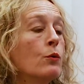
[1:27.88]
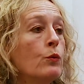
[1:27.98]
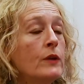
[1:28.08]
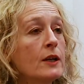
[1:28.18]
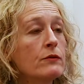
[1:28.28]

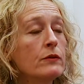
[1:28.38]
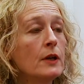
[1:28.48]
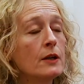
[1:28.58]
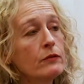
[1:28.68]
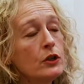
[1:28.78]
That
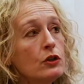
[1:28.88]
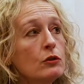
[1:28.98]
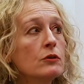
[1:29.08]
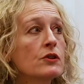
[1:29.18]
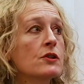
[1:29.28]
we, and we
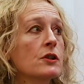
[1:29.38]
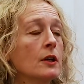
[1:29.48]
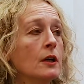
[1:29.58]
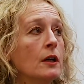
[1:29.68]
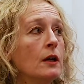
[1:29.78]
used
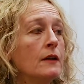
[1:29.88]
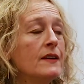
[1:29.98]
uh,